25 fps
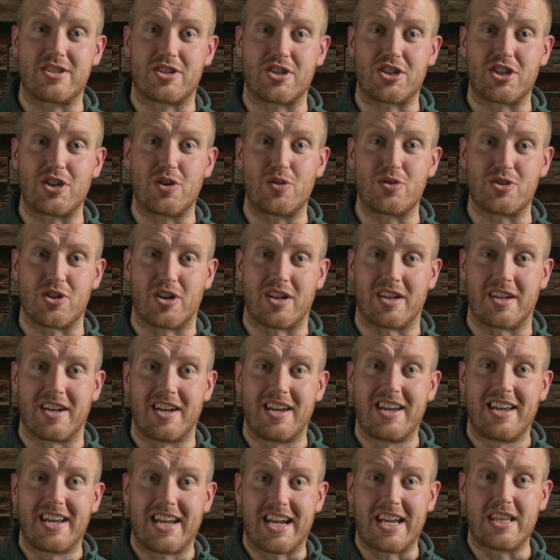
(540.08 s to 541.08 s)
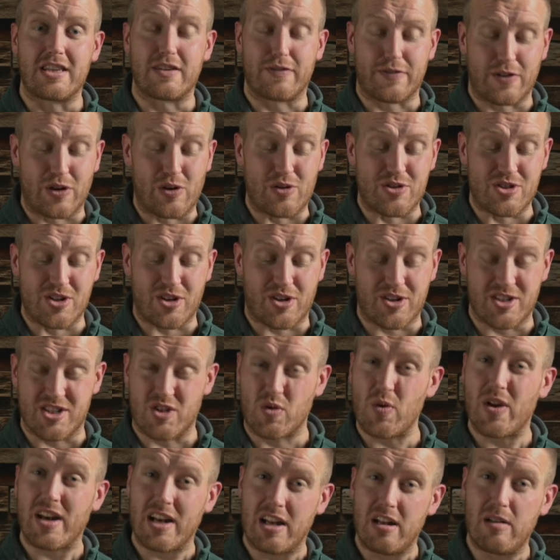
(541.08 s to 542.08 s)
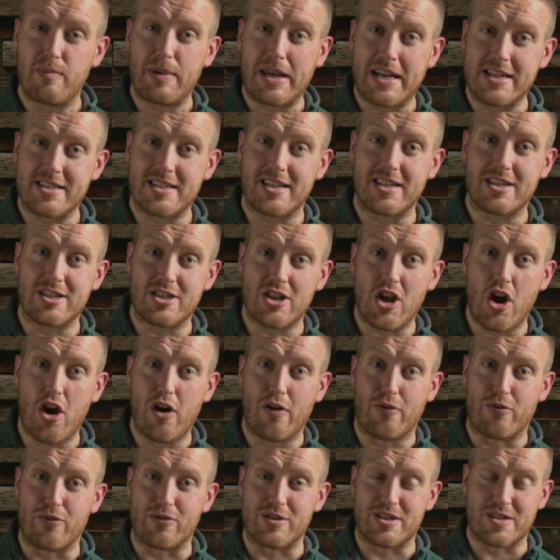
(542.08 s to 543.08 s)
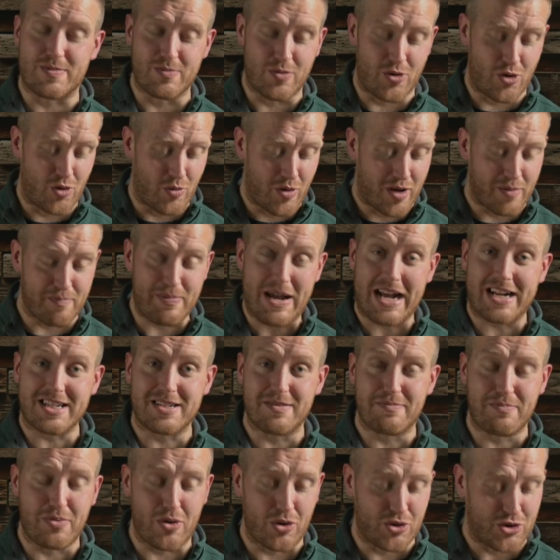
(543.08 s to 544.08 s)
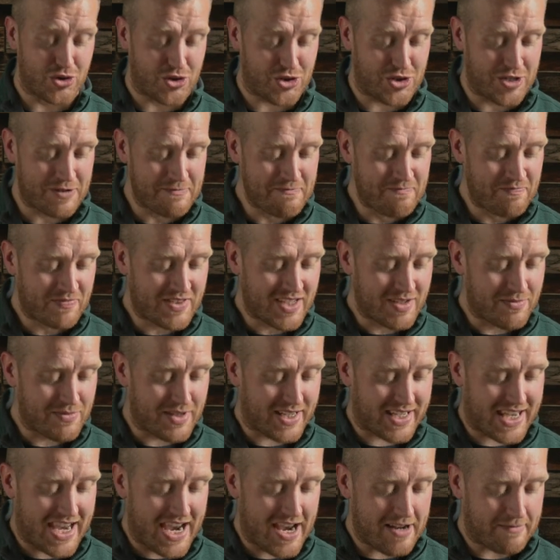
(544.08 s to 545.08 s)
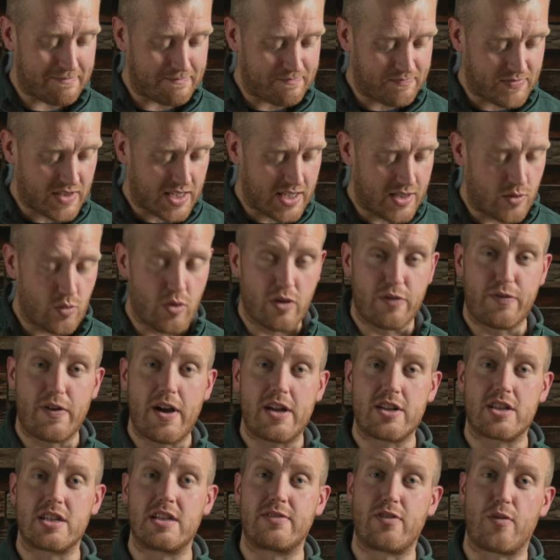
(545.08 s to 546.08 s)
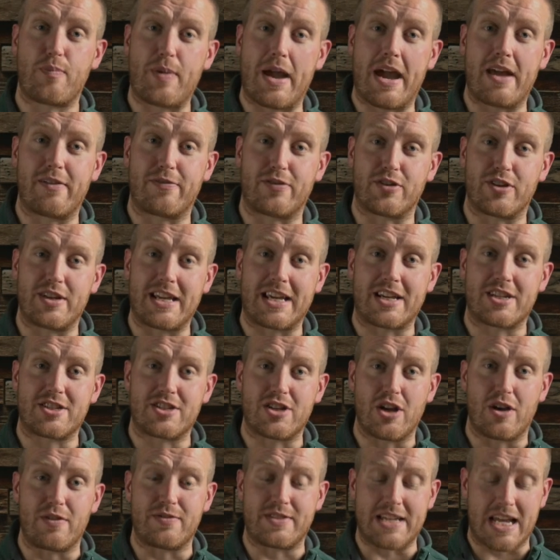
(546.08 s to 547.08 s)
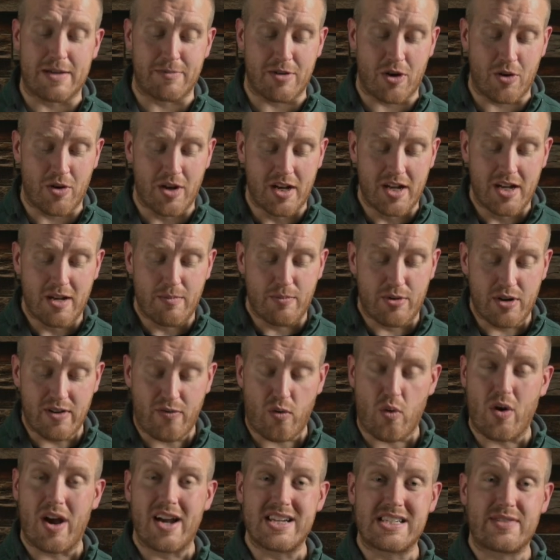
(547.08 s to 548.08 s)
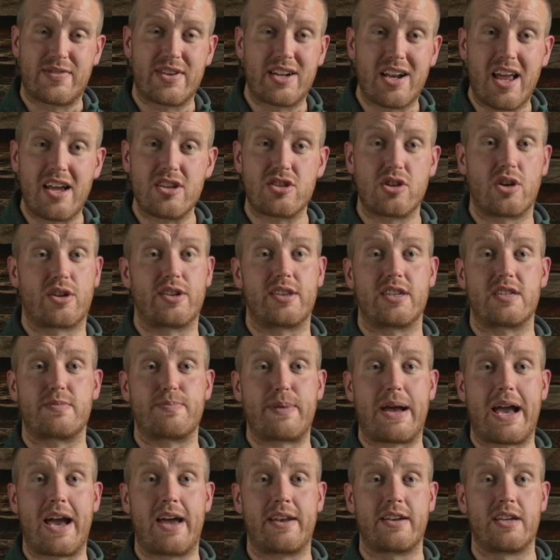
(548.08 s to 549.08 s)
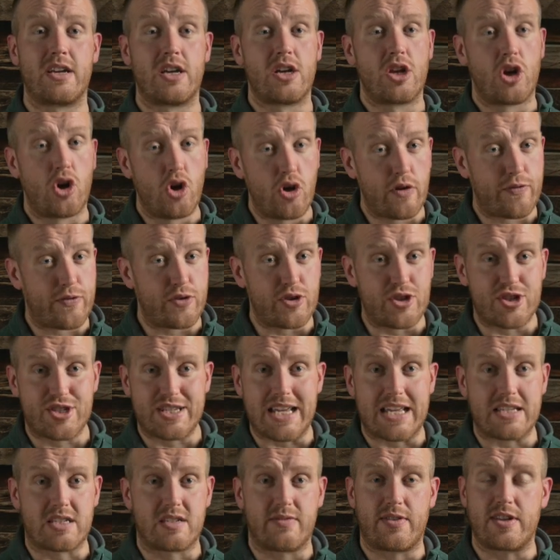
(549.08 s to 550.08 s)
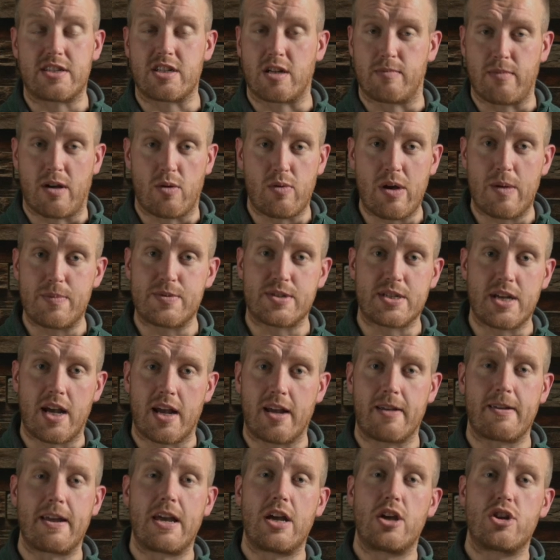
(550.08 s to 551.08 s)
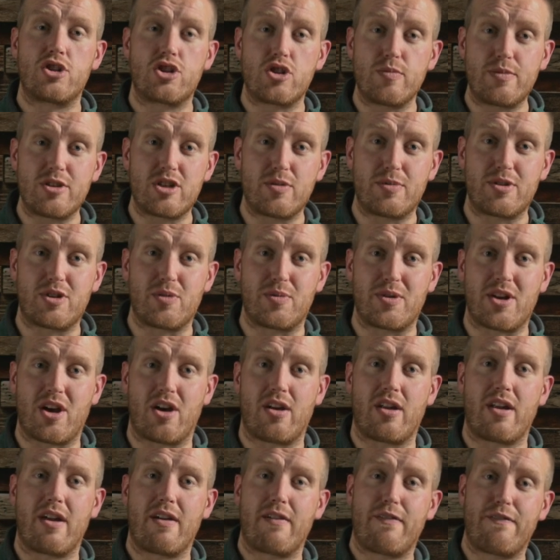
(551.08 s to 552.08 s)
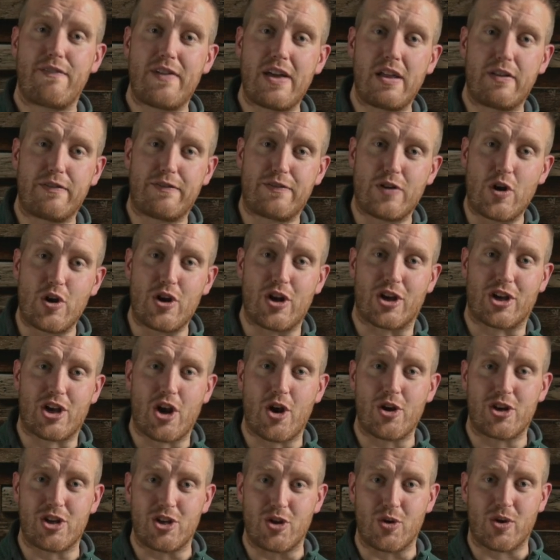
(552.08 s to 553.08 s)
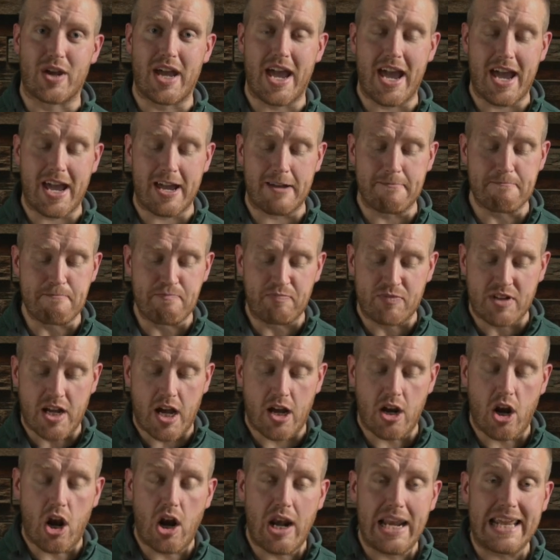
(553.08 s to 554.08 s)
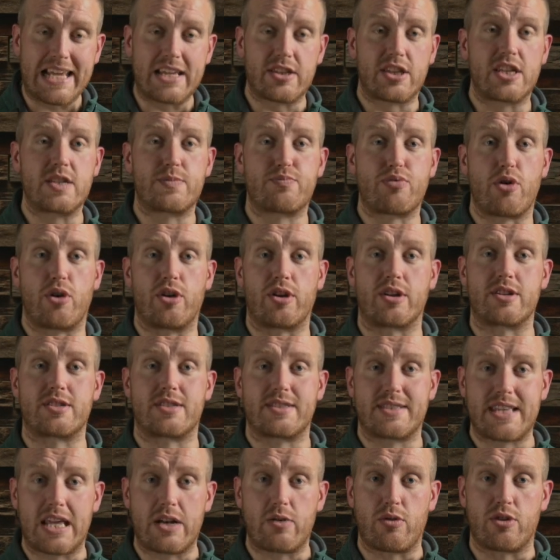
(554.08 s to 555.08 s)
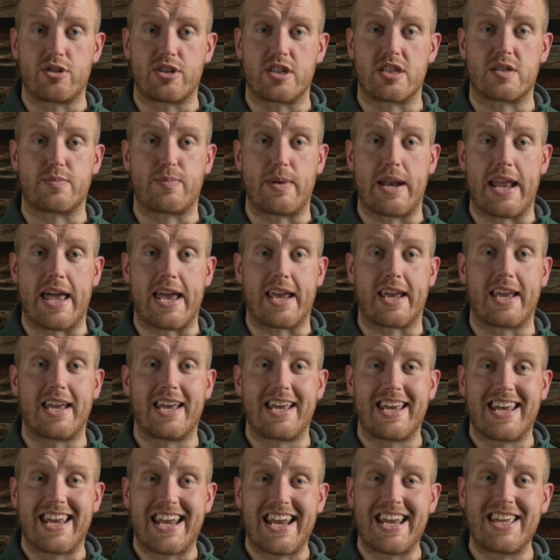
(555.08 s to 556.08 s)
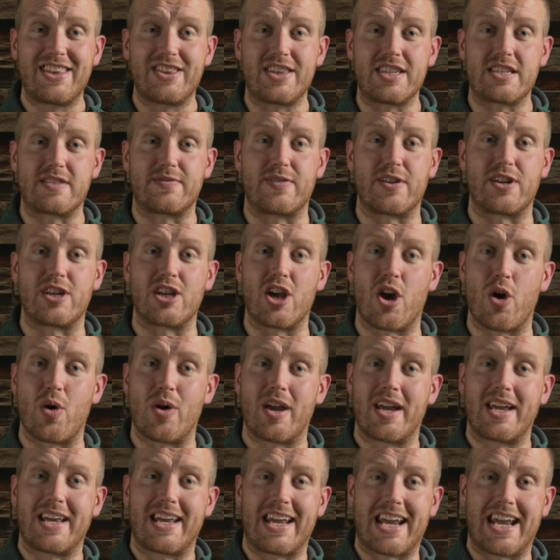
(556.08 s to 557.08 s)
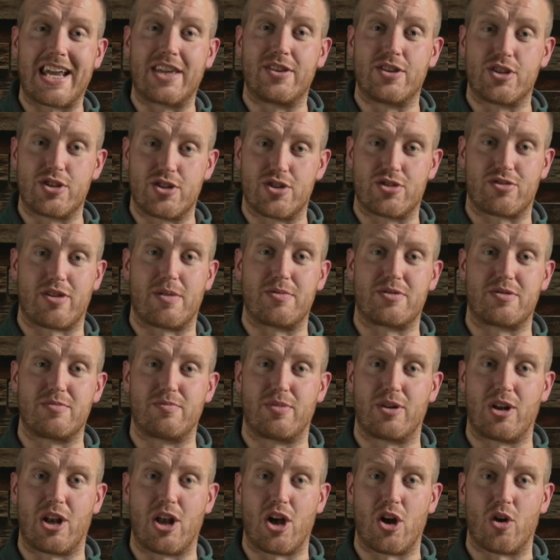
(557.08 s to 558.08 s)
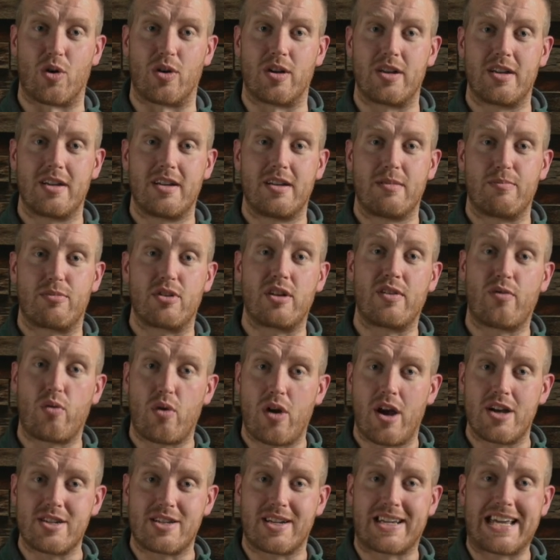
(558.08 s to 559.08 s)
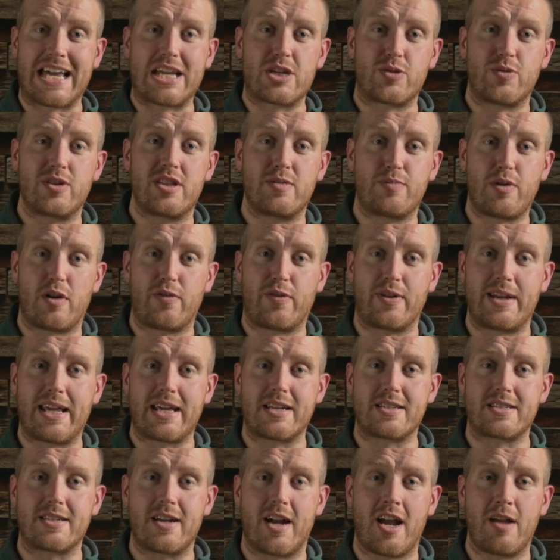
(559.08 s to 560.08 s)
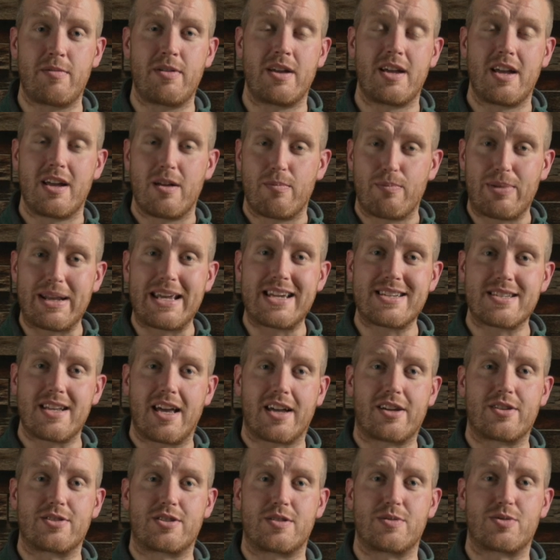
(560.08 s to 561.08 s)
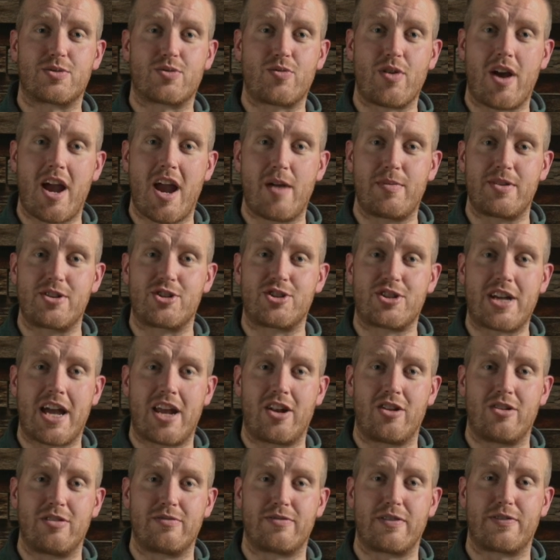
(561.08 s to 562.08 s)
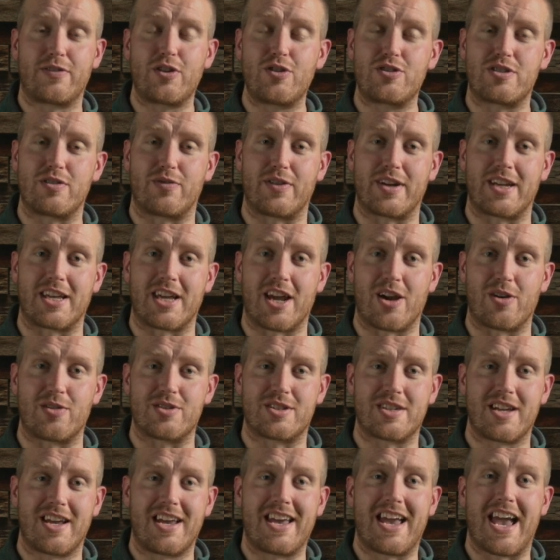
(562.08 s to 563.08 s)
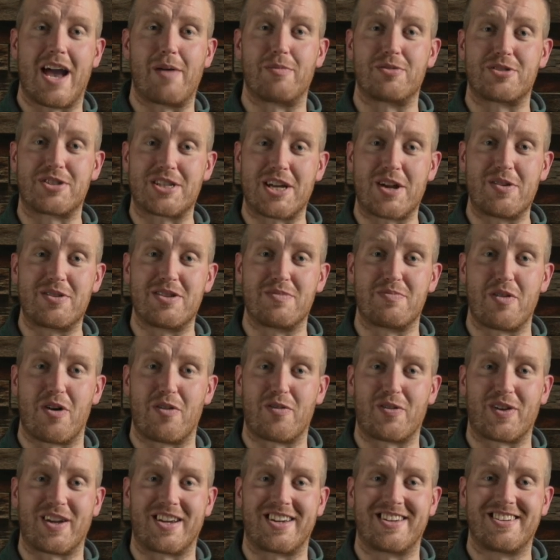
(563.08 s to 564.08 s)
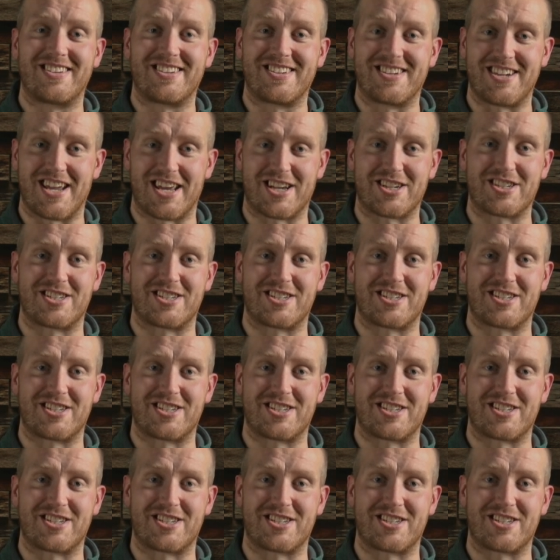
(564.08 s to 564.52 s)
use on it in the future, because it's quite a little beastly stove for a small one, packs a punch. But again, we'll find another pan for the next stove demo, but otherwise if you'd like to look at this pan, look through the stats of this on my website, www.fellfood.co.uk, and I'll link these products that are on display in this video in the description below. But otherwise, I'll catch you in the Boffy next time. Please like and subscribe this channel for future videos, and we'll see you in the Boffy next